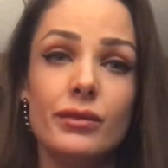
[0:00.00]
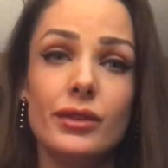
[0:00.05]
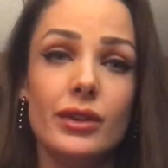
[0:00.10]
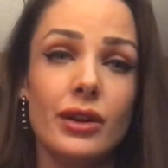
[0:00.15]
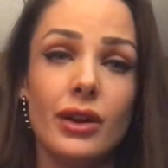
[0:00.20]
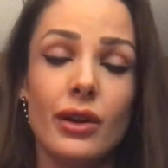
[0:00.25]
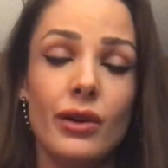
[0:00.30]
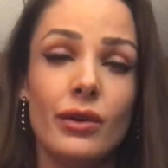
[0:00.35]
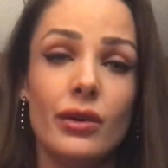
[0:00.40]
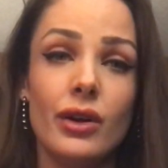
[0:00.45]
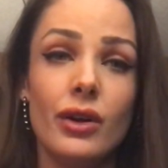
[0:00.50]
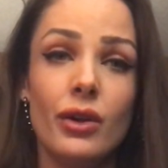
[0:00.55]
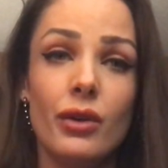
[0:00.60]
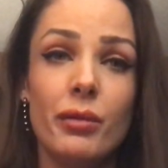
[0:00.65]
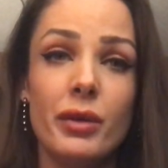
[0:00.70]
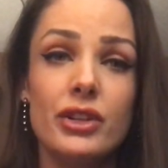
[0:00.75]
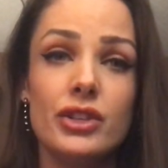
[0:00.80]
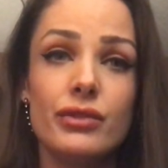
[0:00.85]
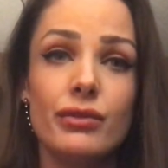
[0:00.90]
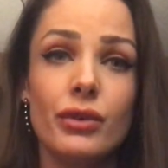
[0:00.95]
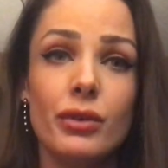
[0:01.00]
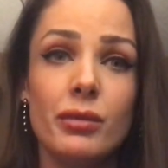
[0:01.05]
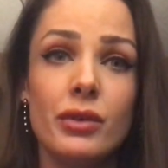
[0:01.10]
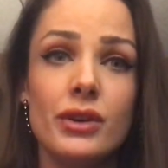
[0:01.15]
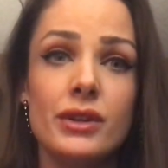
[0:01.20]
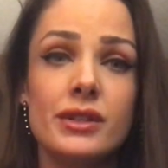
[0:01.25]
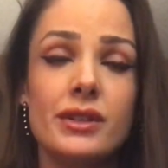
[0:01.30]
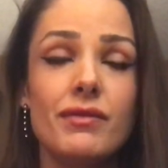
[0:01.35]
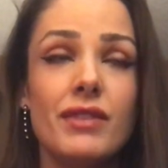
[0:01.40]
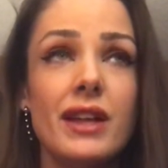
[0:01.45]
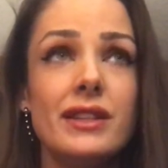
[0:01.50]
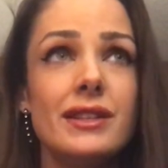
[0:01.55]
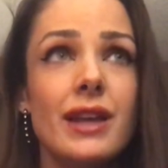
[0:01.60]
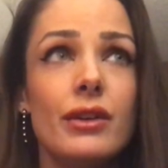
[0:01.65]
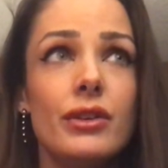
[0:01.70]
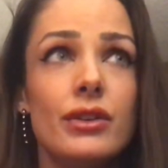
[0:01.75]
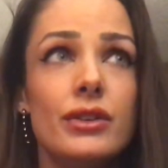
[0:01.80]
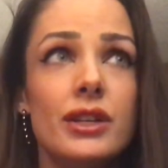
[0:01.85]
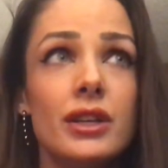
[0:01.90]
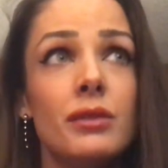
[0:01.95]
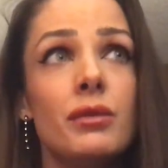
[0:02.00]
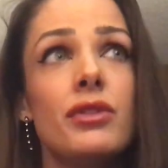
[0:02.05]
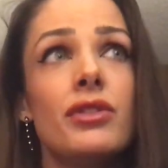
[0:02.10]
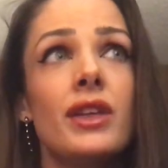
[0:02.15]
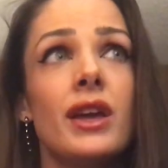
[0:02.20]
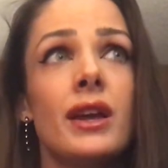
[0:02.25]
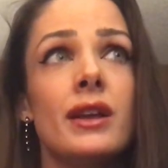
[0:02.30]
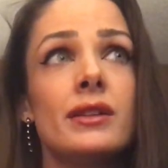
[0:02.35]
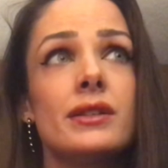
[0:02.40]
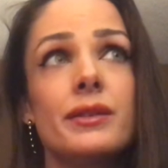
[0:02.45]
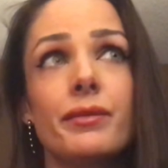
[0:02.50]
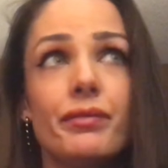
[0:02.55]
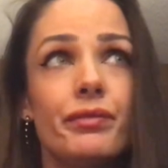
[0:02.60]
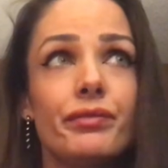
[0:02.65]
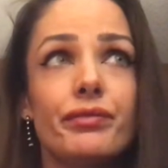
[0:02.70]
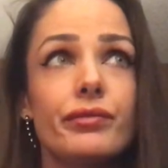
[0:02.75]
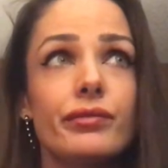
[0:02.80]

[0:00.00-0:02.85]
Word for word: you know, a whole bunch of rumors, if that's how you deal with things,